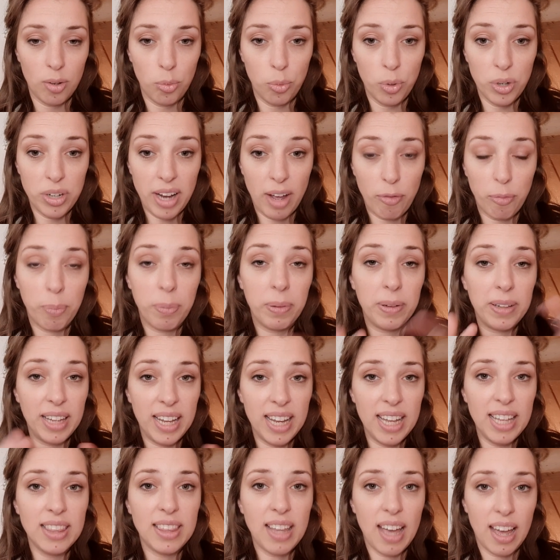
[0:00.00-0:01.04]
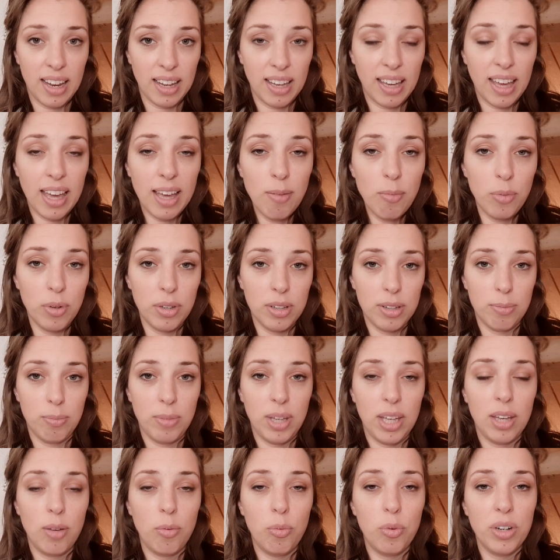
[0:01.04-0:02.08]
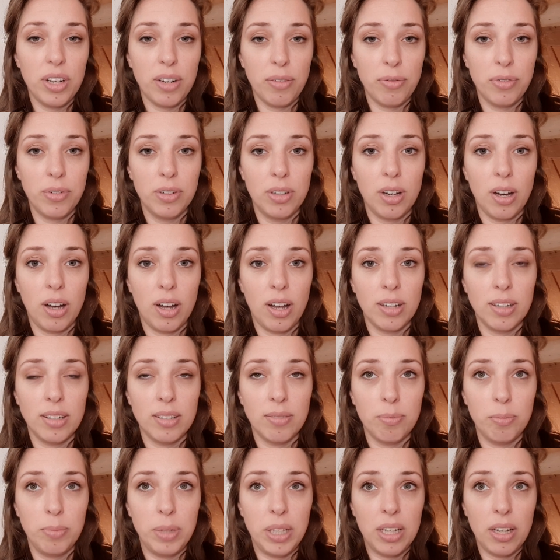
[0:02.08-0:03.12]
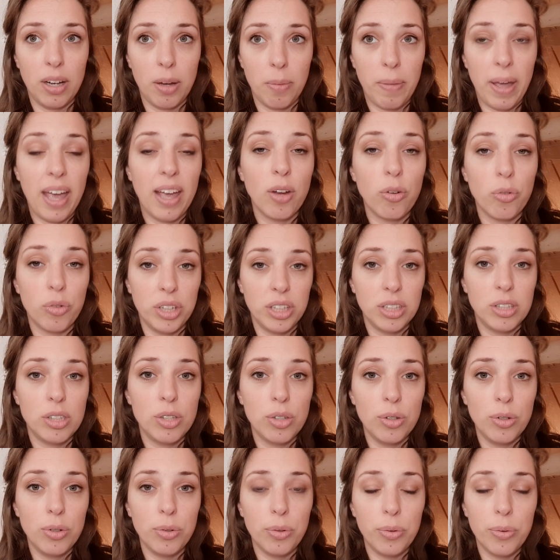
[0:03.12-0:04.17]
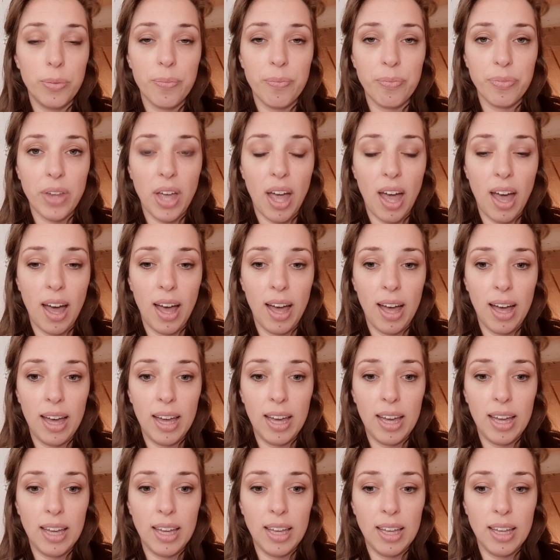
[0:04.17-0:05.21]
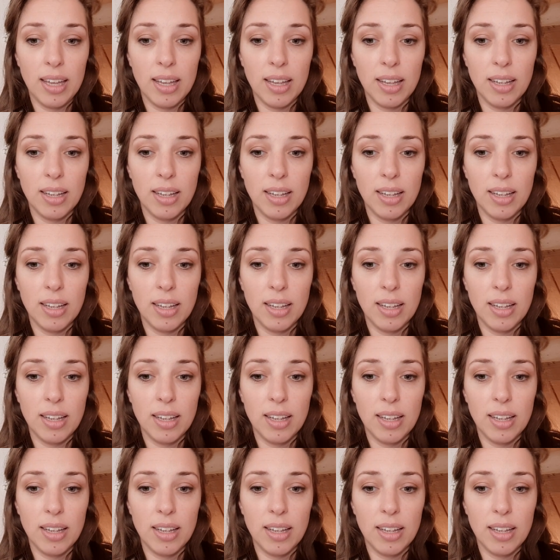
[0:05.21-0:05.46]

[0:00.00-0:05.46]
have played that game with me, would have become angry too, I